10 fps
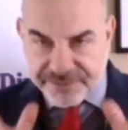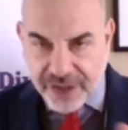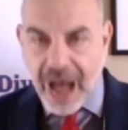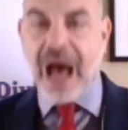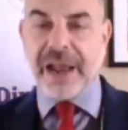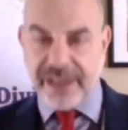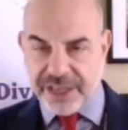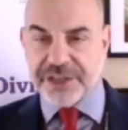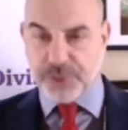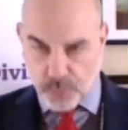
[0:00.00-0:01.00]
if God
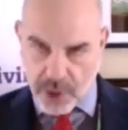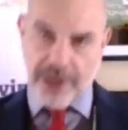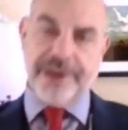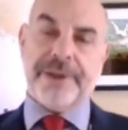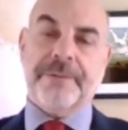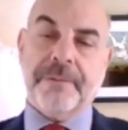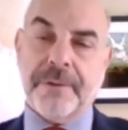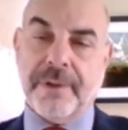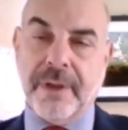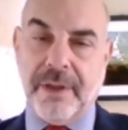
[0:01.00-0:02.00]
is one,
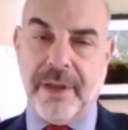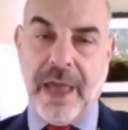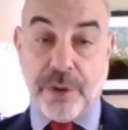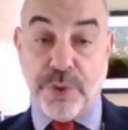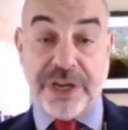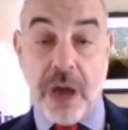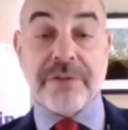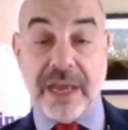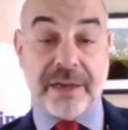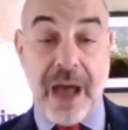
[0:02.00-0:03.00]
and we
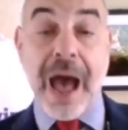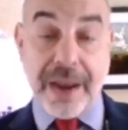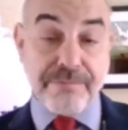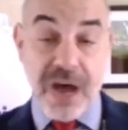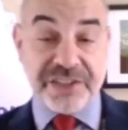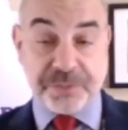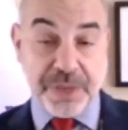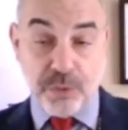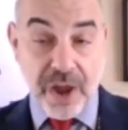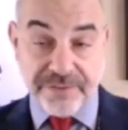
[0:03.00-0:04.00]
know that God must
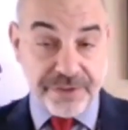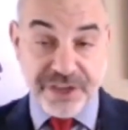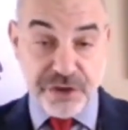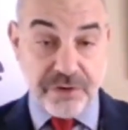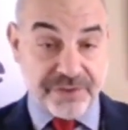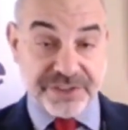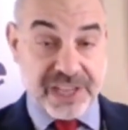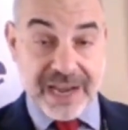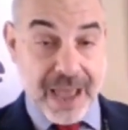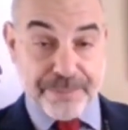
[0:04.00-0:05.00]
be one, for the universe
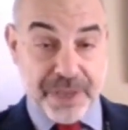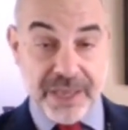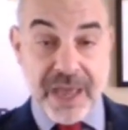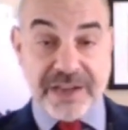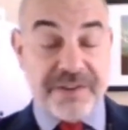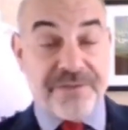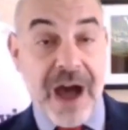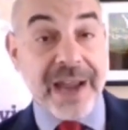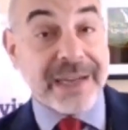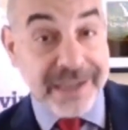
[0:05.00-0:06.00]
cannot be
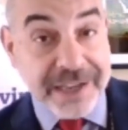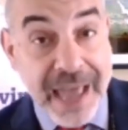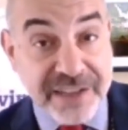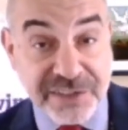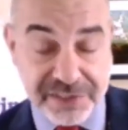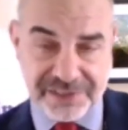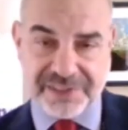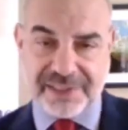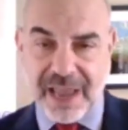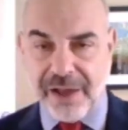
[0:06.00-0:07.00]
divided against
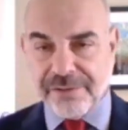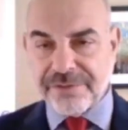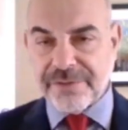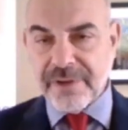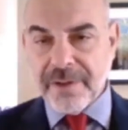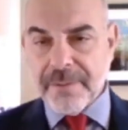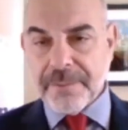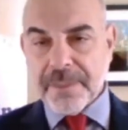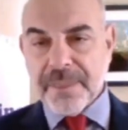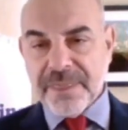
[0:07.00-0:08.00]
itself,
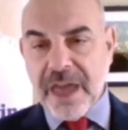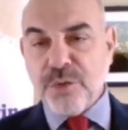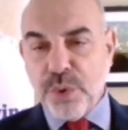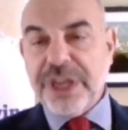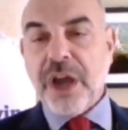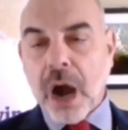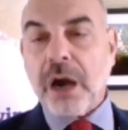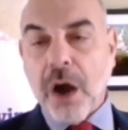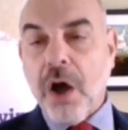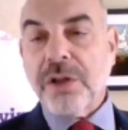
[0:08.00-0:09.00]
then we are
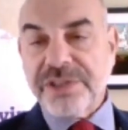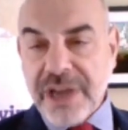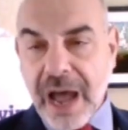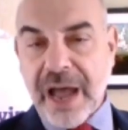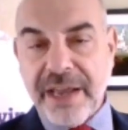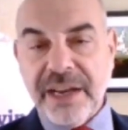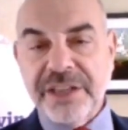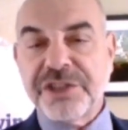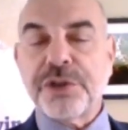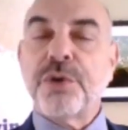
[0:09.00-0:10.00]
all tied
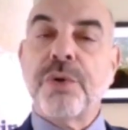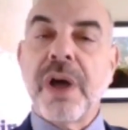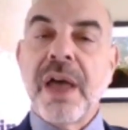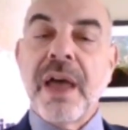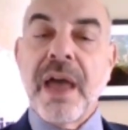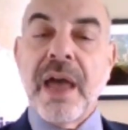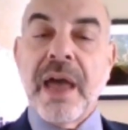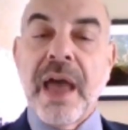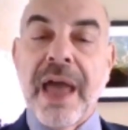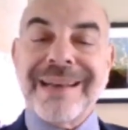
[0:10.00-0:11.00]
into
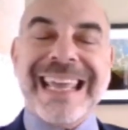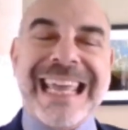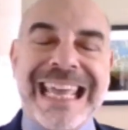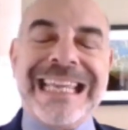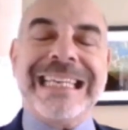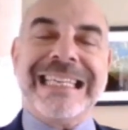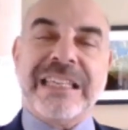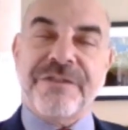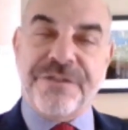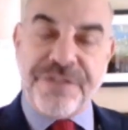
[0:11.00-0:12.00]
an
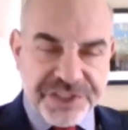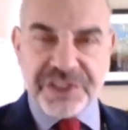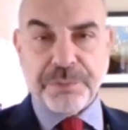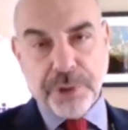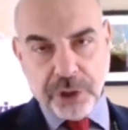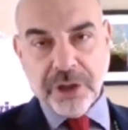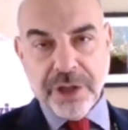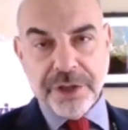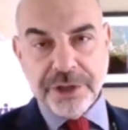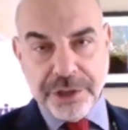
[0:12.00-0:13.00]
indivisible
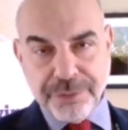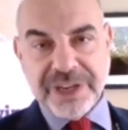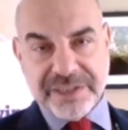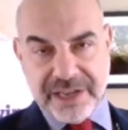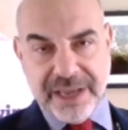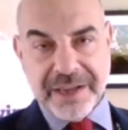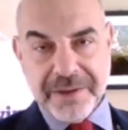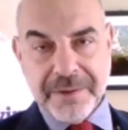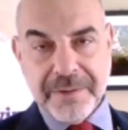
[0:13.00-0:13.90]
unity.